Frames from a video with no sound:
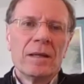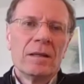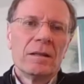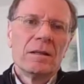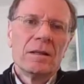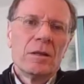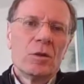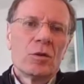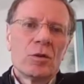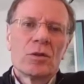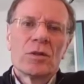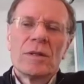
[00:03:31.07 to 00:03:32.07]
And,
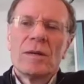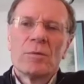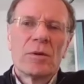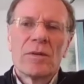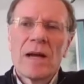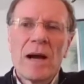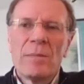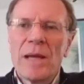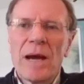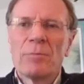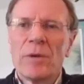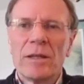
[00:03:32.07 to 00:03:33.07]
there's a number of
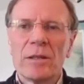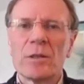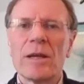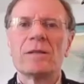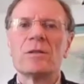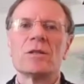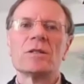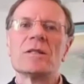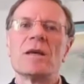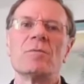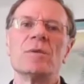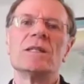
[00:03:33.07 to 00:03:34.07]
common operating
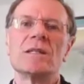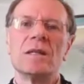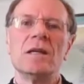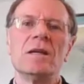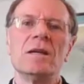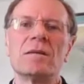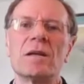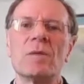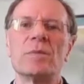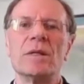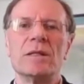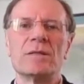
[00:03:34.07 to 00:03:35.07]
challenges that we see
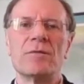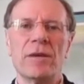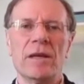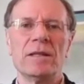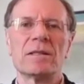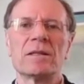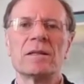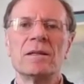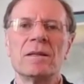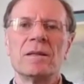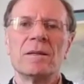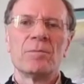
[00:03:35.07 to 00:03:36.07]
companies face.
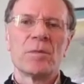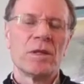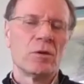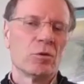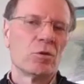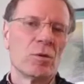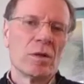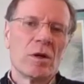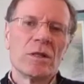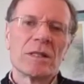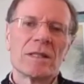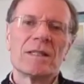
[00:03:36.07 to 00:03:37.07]
To a
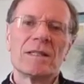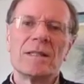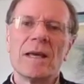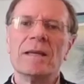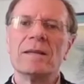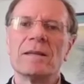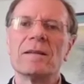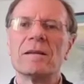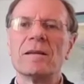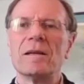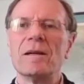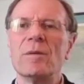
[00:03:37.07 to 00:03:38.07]
large extent,
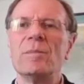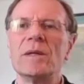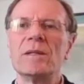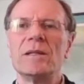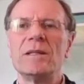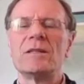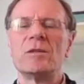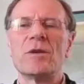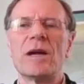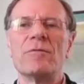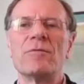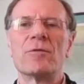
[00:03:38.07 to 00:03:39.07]
the ability to
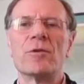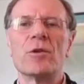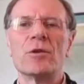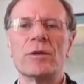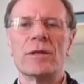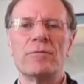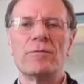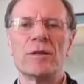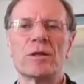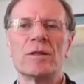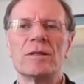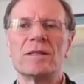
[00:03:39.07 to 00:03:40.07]
drive further
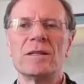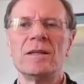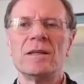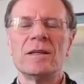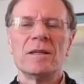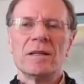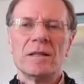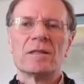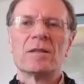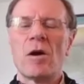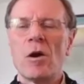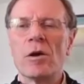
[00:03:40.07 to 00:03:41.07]
efficiency
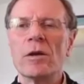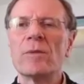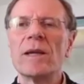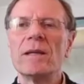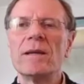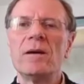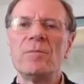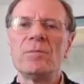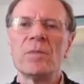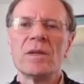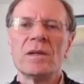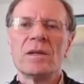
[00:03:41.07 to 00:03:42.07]
is hard right now